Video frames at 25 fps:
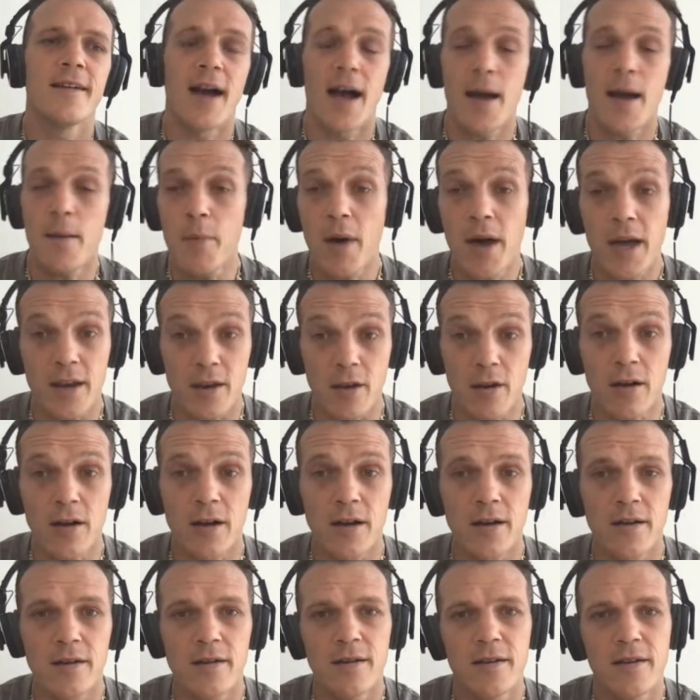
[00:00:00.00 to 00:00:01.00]
I might
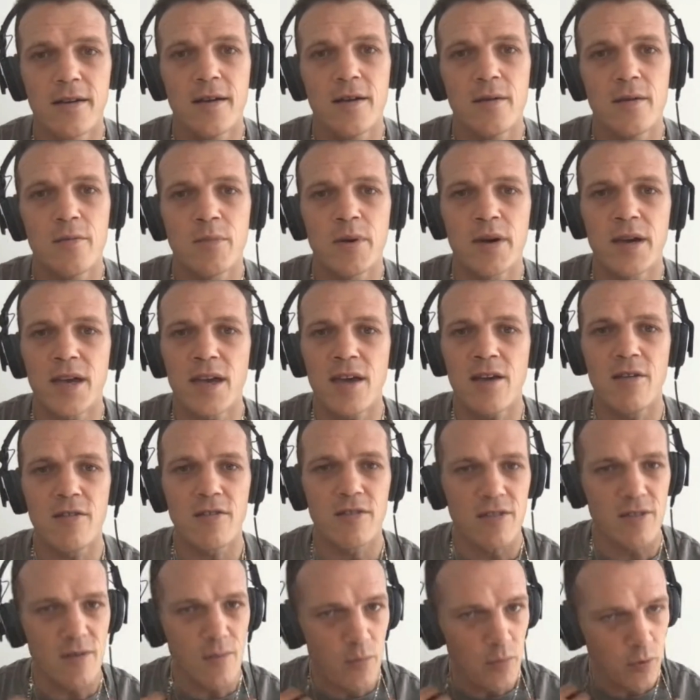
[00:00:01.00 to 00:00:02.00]
not, but here
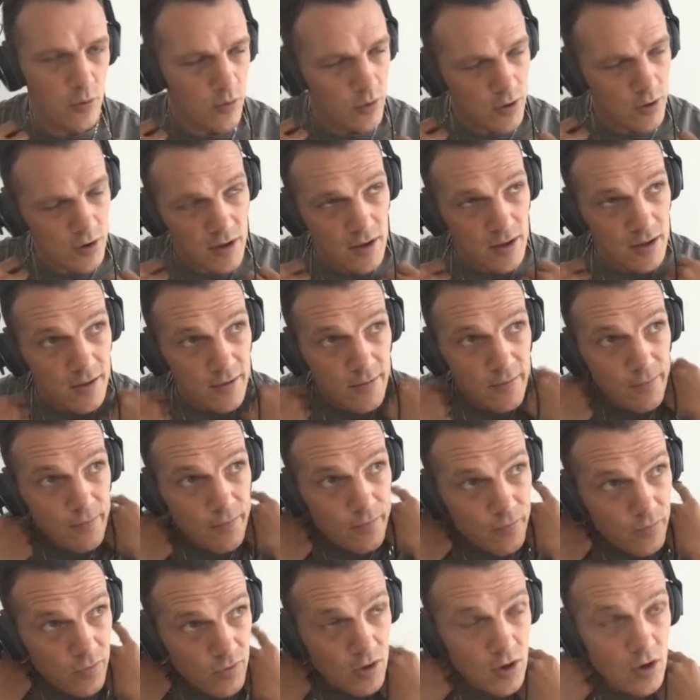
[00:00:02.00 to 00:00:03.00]
are the broader,
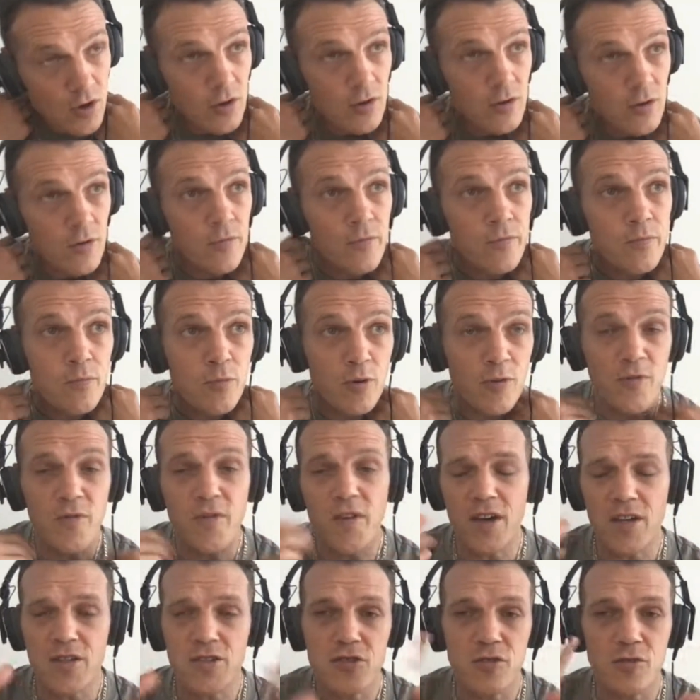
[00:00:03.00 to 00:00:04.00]
you know,
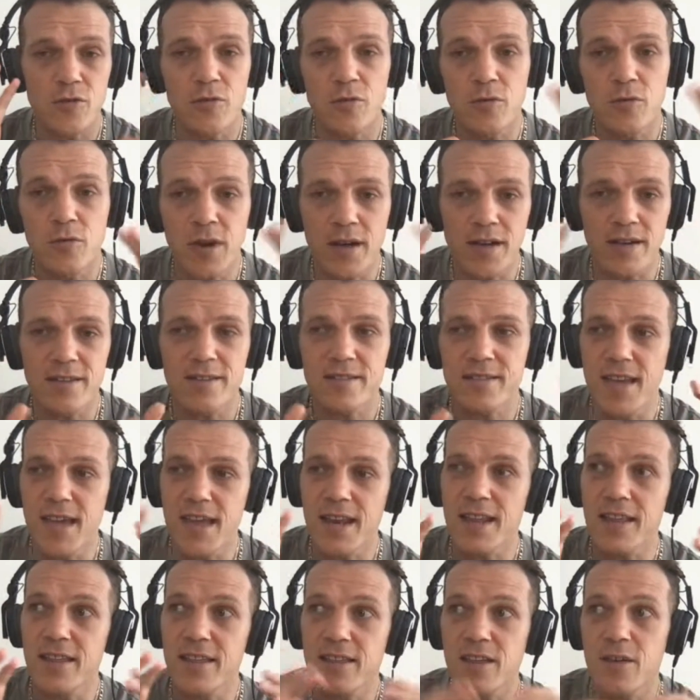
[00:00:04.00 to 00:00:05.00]
professional
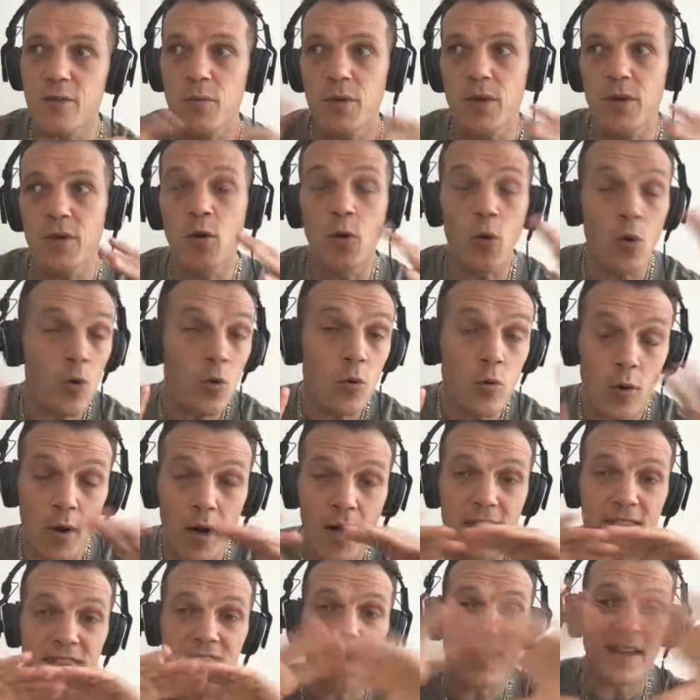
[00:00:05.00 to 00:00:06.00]
understandings that we all,
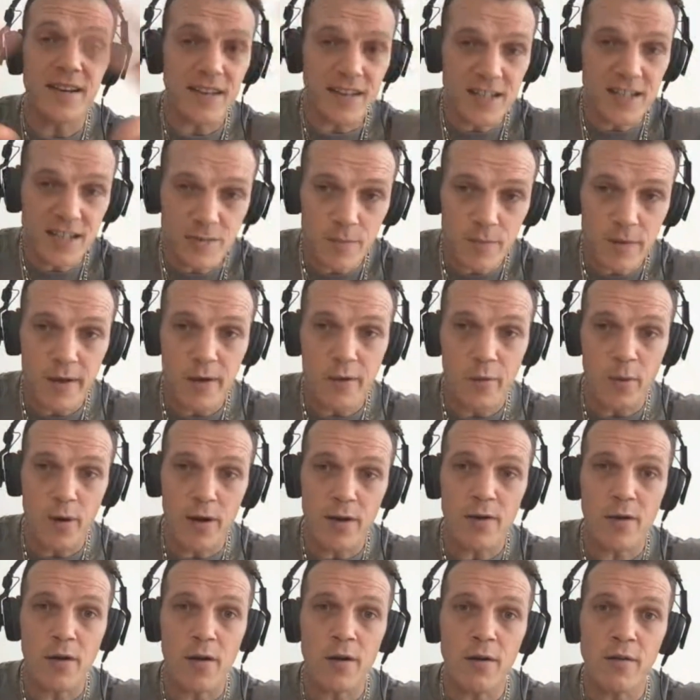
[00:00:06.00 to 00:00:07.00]
I think, need to be
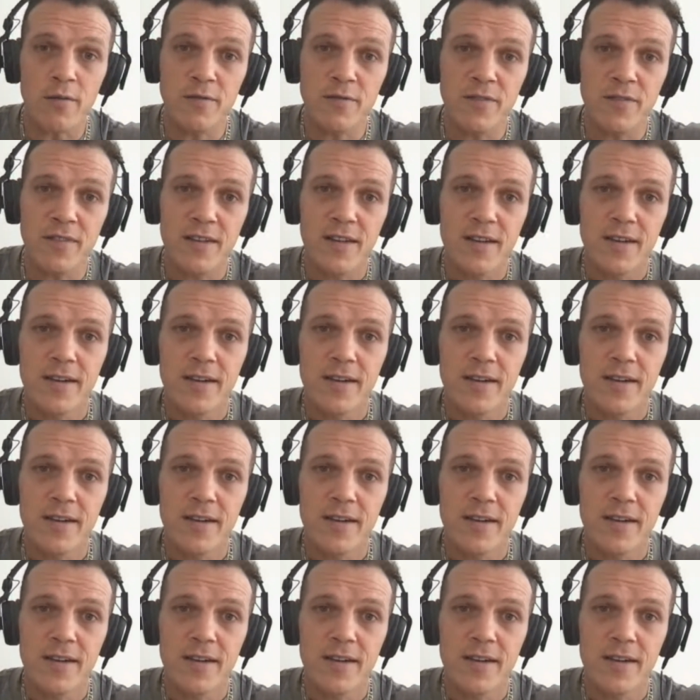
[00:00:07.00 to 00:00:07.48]
aware of.